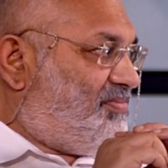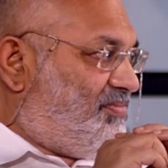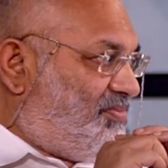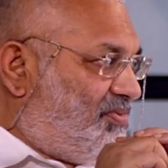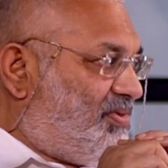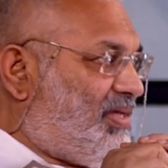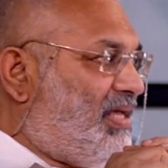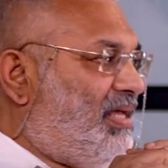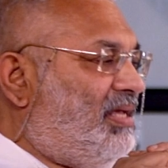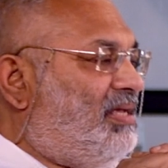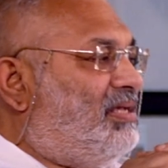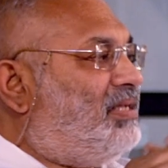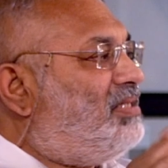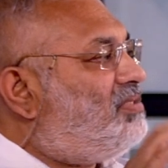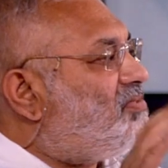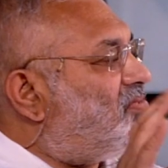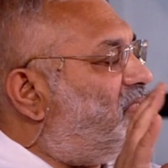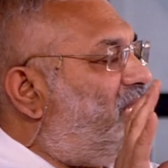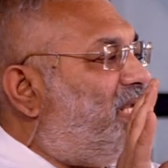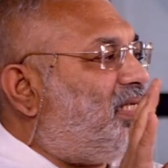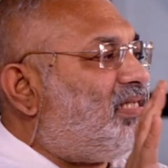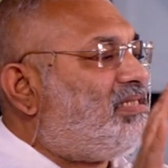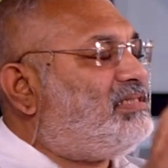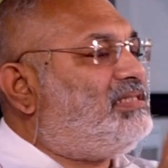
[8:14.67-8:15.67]
Okay, so
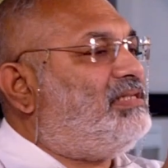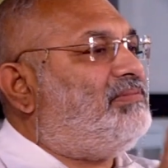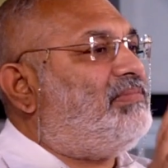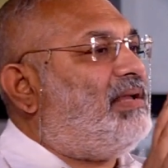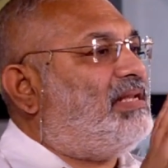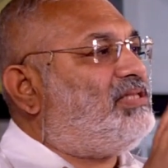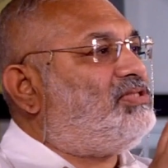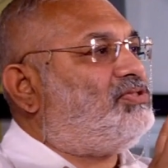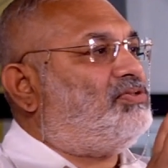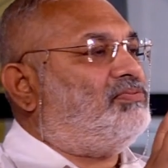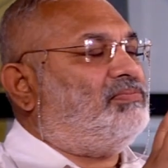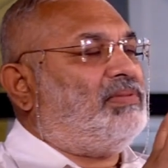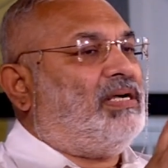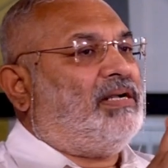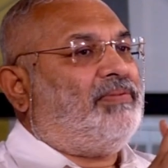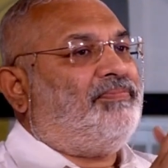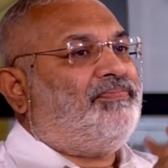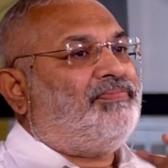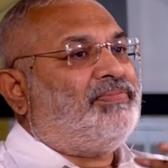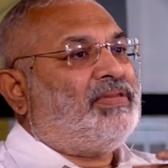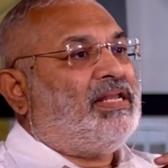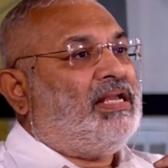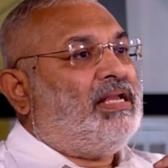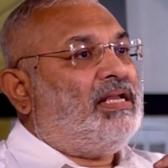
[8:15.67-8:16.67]
that is hemangioma.
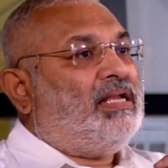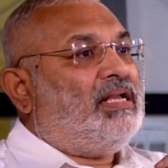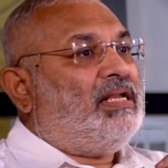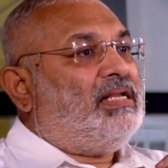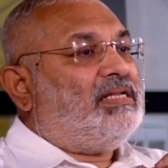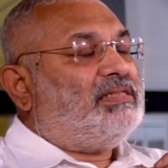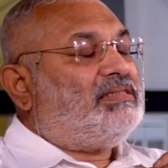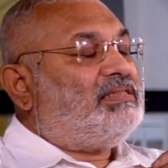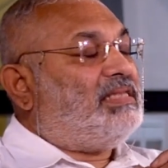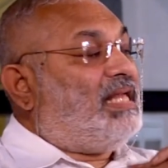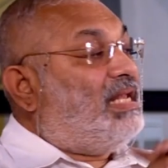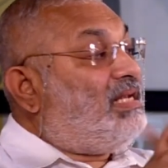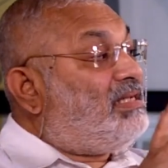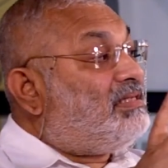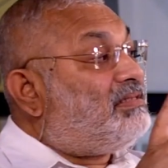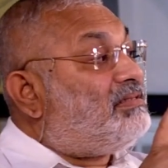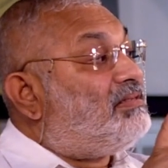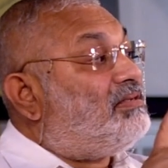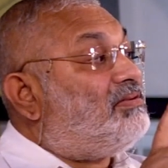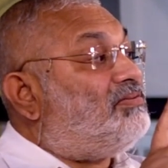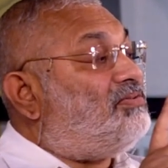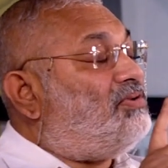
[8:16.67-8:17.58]
Then